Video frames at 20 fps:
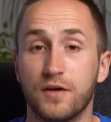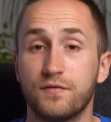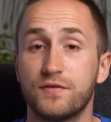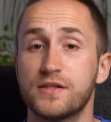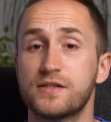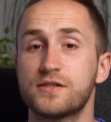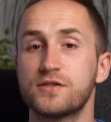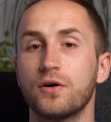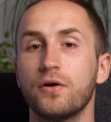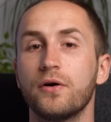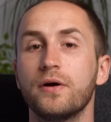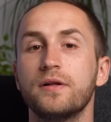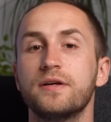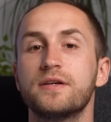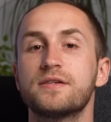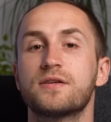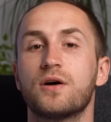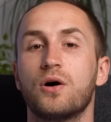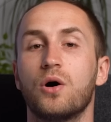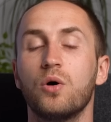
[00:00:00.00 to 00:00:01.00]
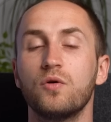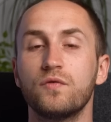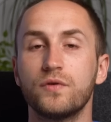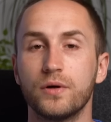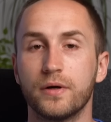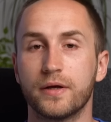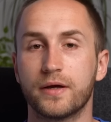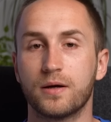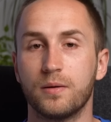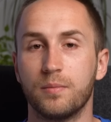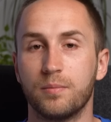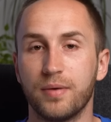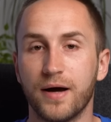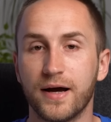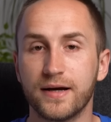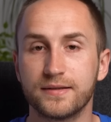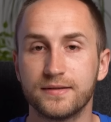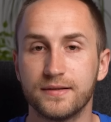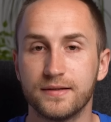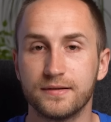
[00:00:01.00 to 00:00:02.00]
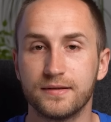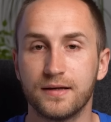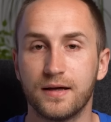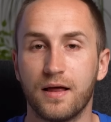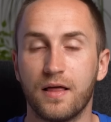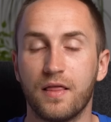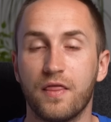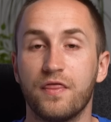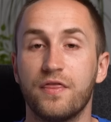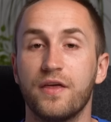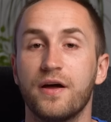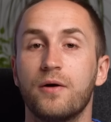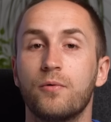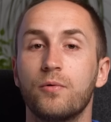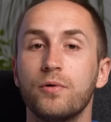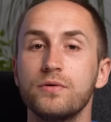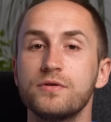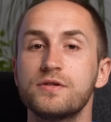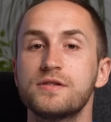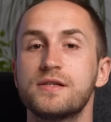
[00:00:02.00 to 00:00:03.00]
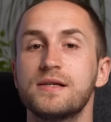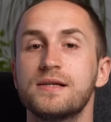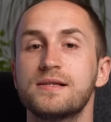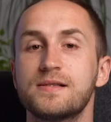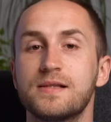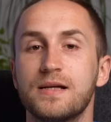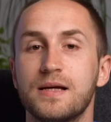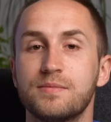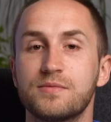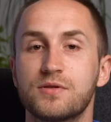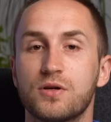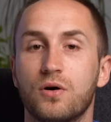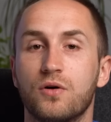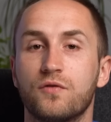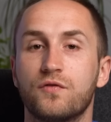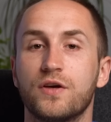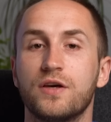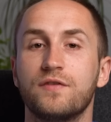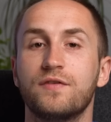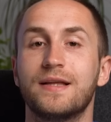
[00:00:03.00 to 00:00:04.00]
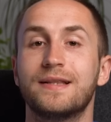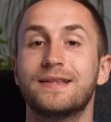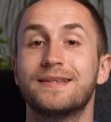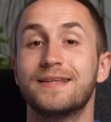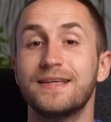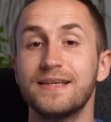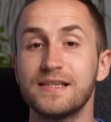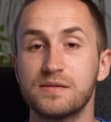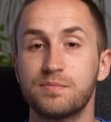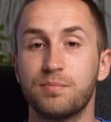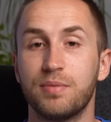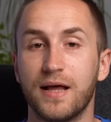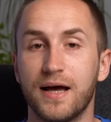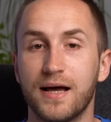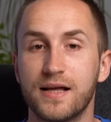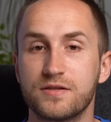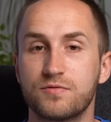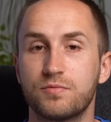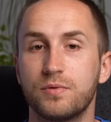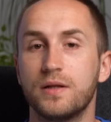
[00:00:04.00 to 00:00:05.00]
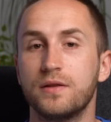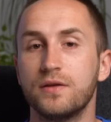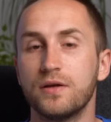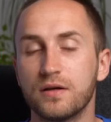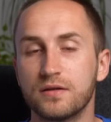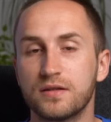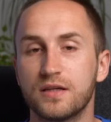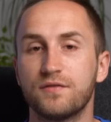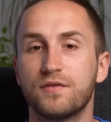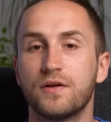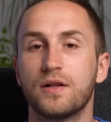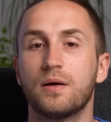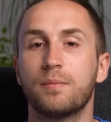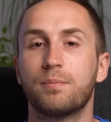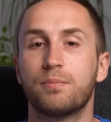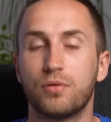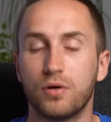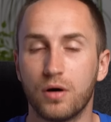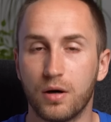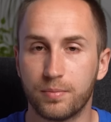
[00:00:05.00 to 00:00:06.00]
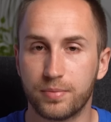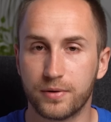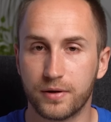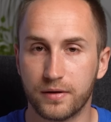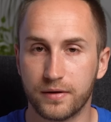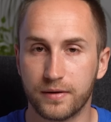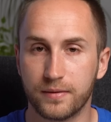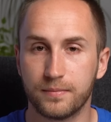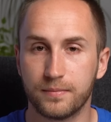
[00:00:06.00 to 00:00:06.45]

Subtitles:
If the soil is overly compacted, the root systems of even these plants will not develop properly.